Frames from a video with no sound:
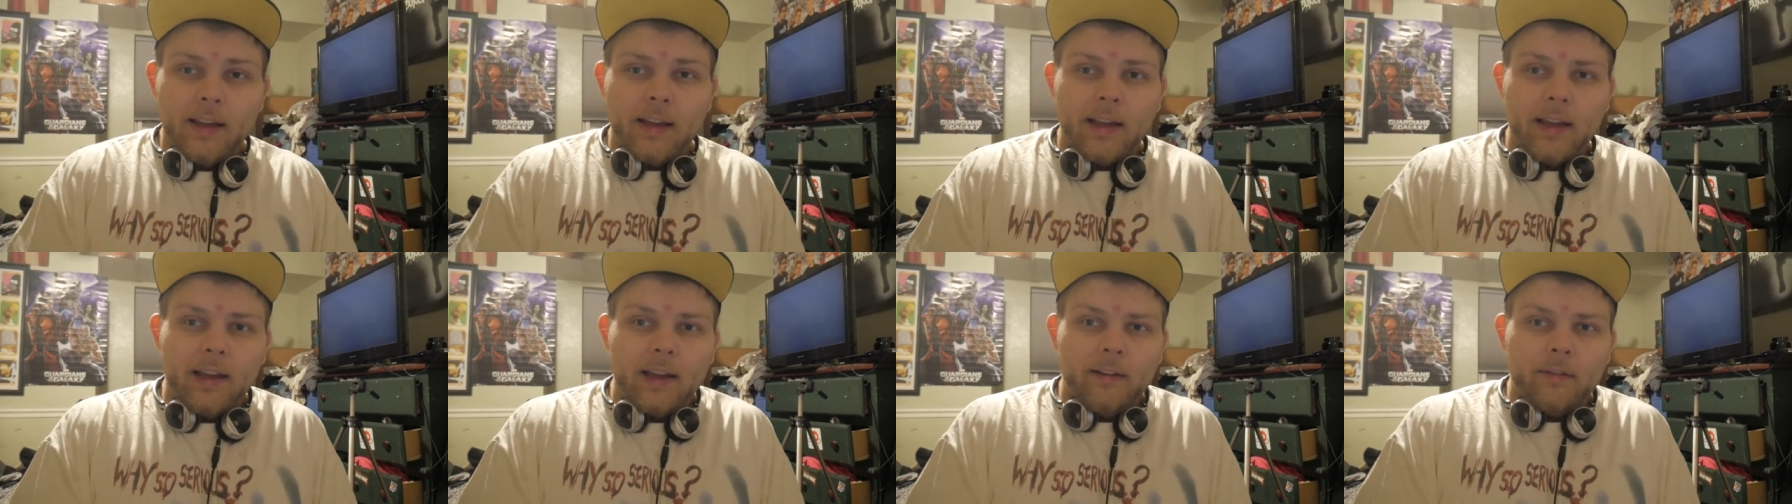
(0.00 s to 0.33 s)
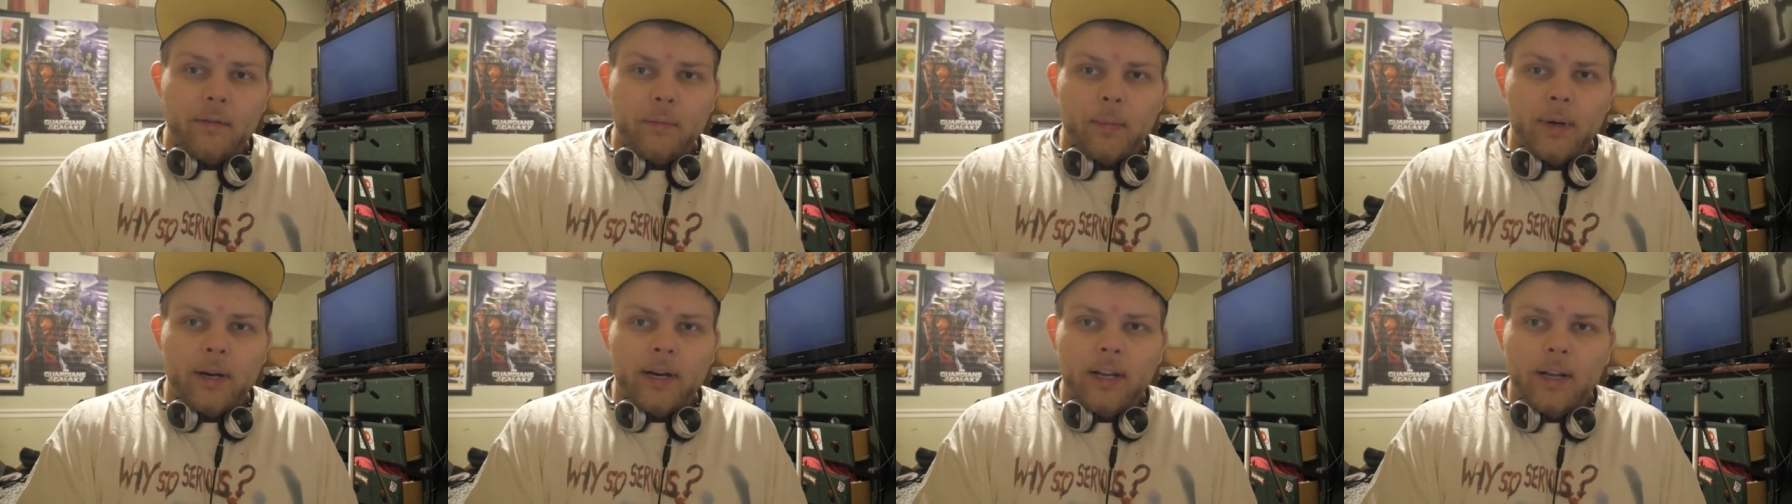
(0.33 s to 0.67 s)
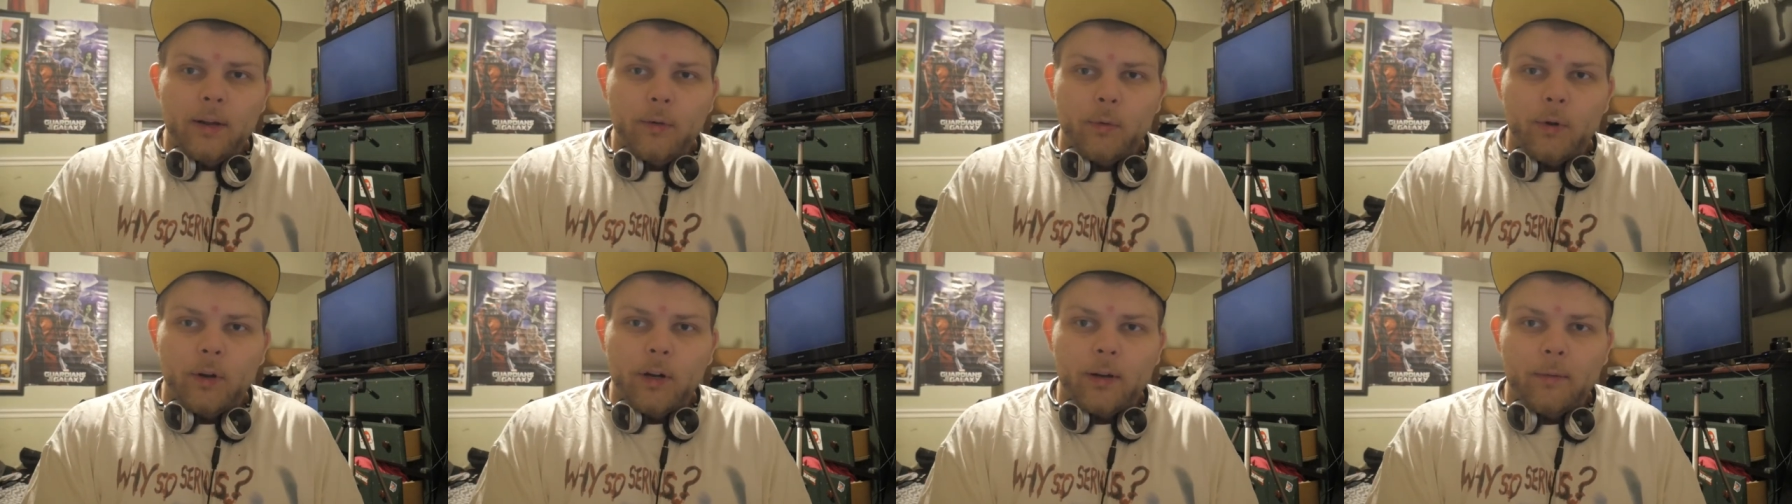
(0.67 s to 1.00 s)
Hey
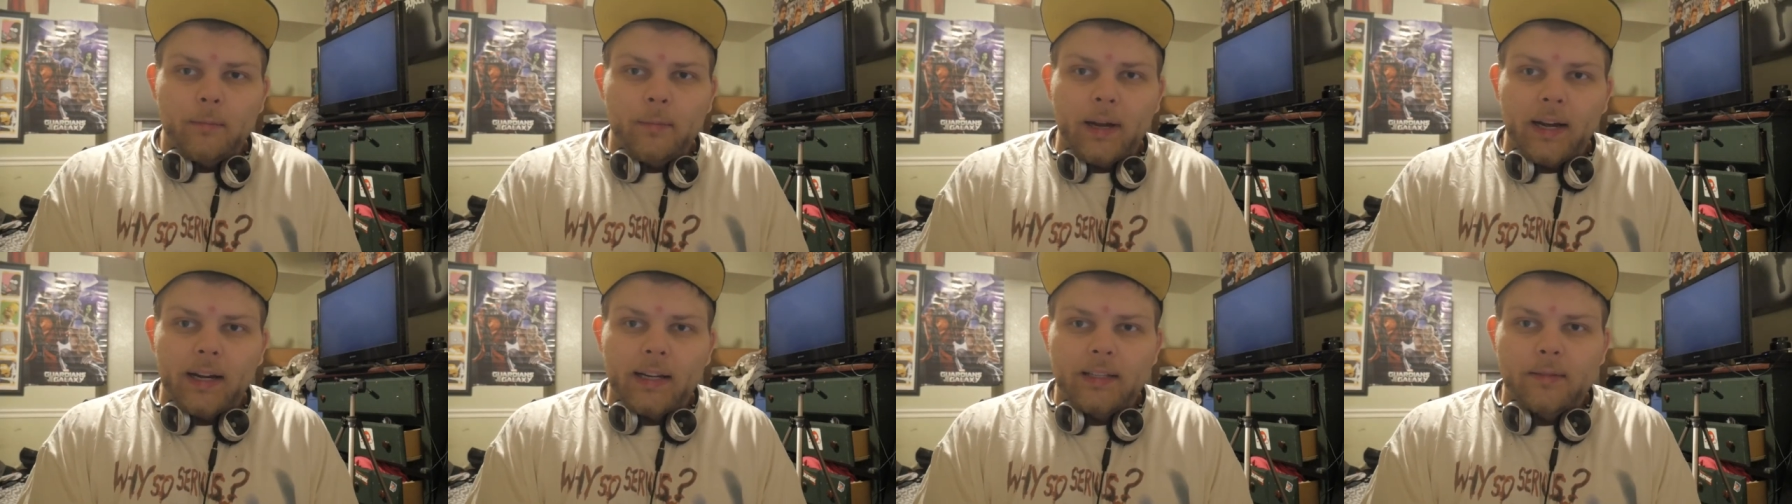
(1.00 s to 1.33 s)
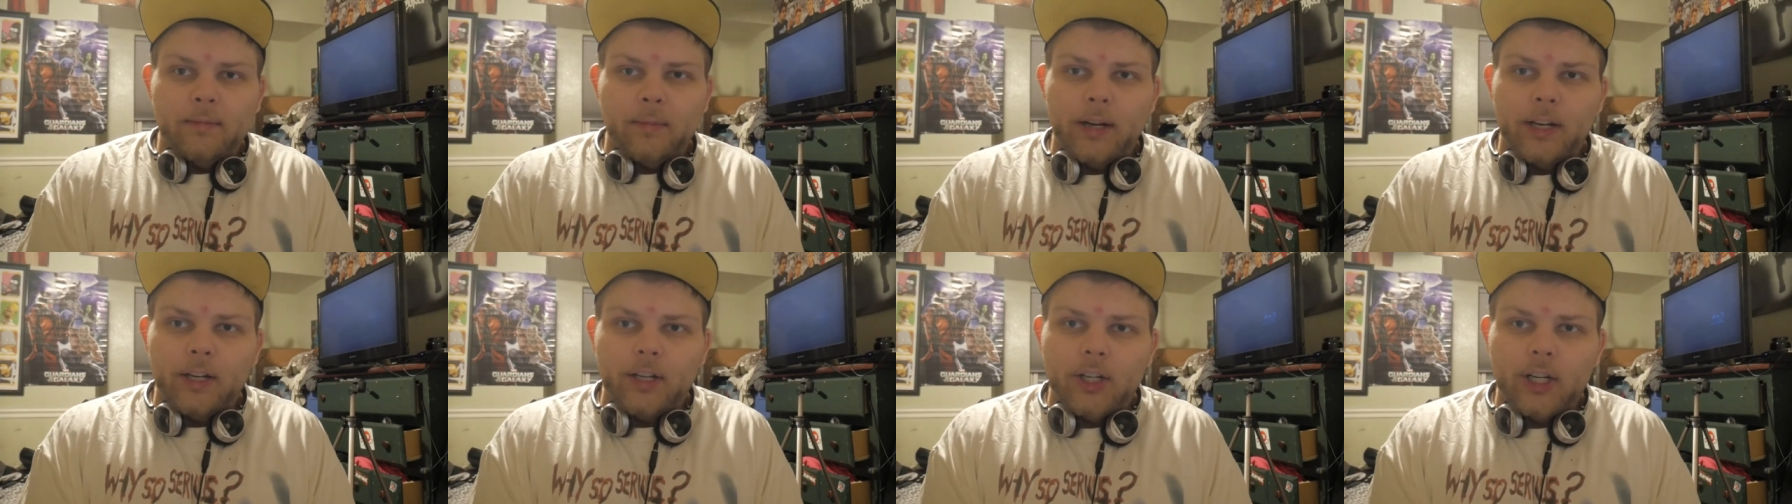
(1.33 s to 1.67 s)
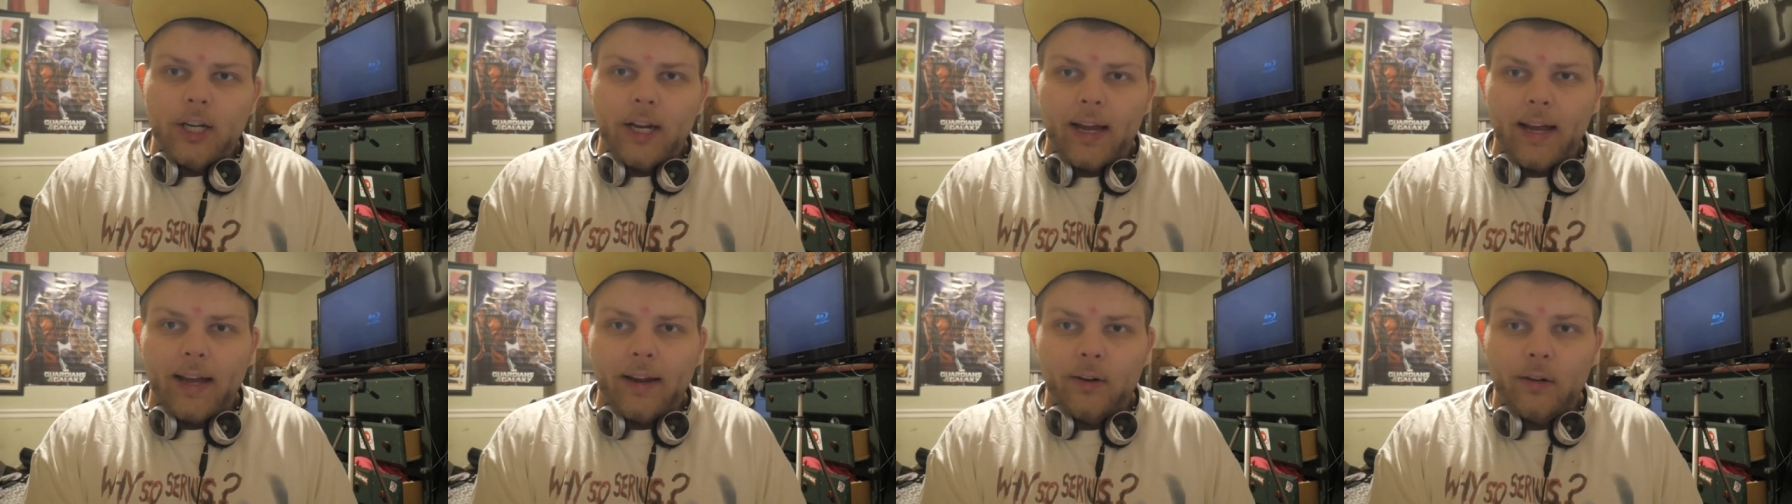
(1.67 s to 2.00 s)
everybody, welcome back to my
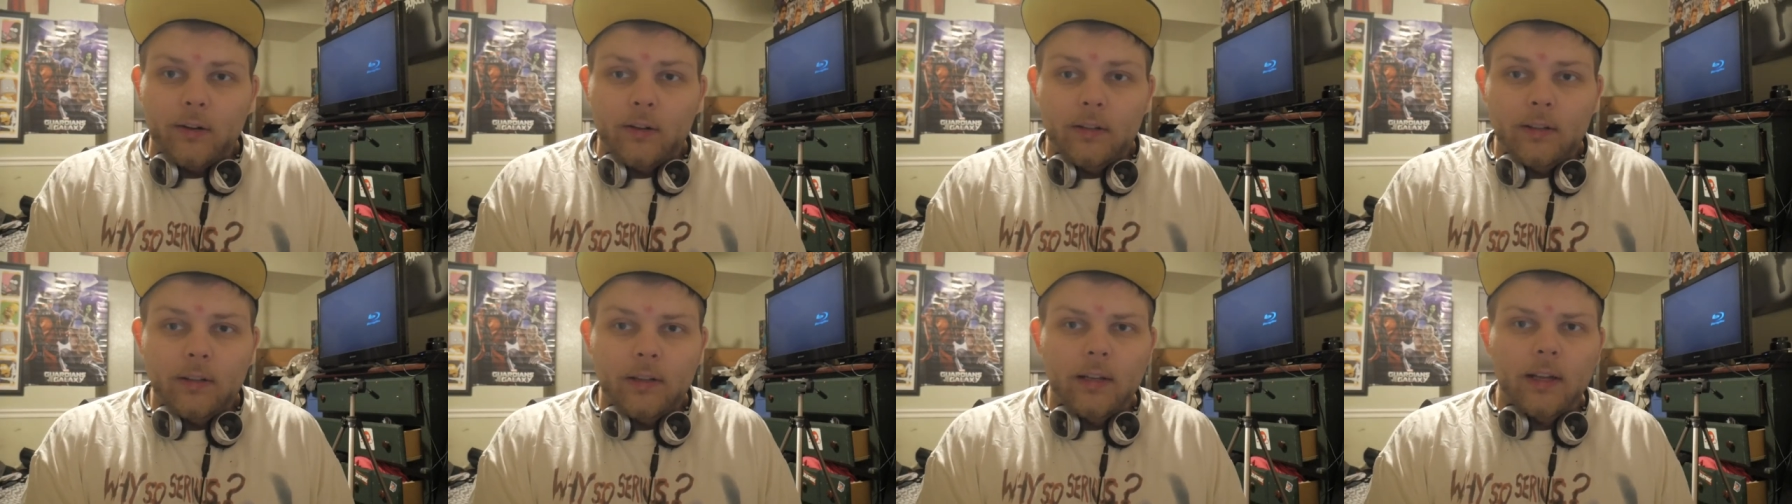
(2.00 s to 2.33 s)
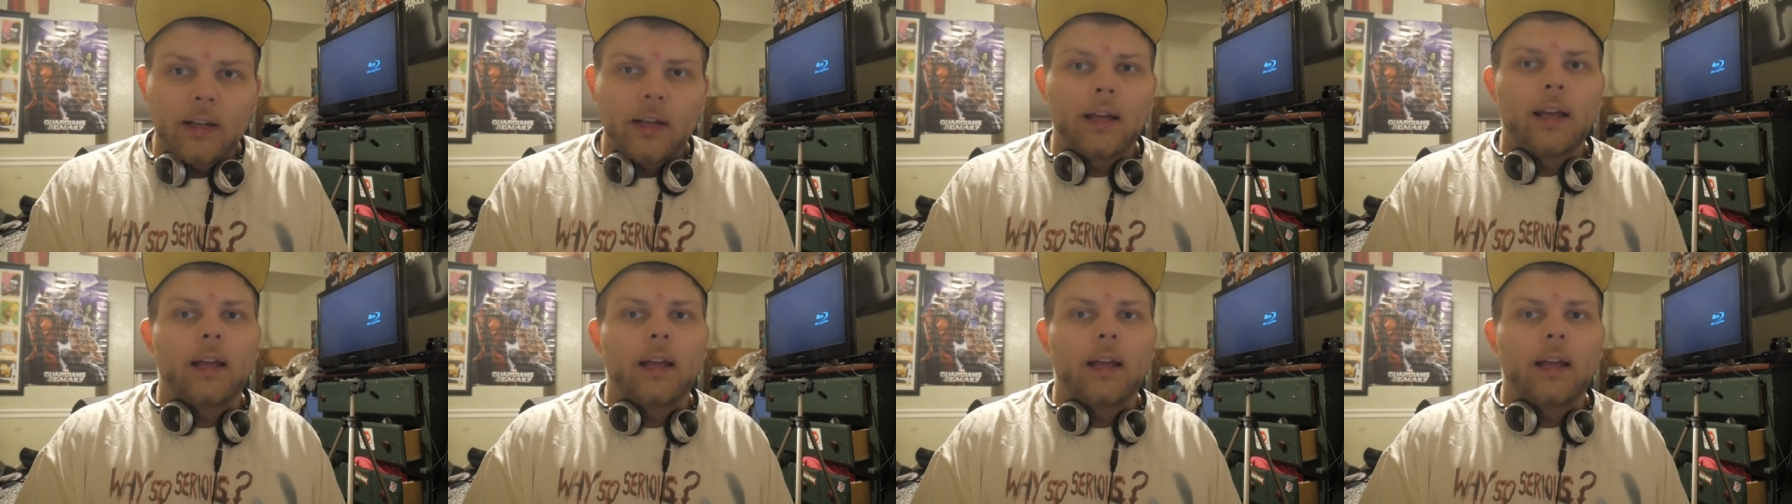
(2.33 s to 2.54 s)
channel.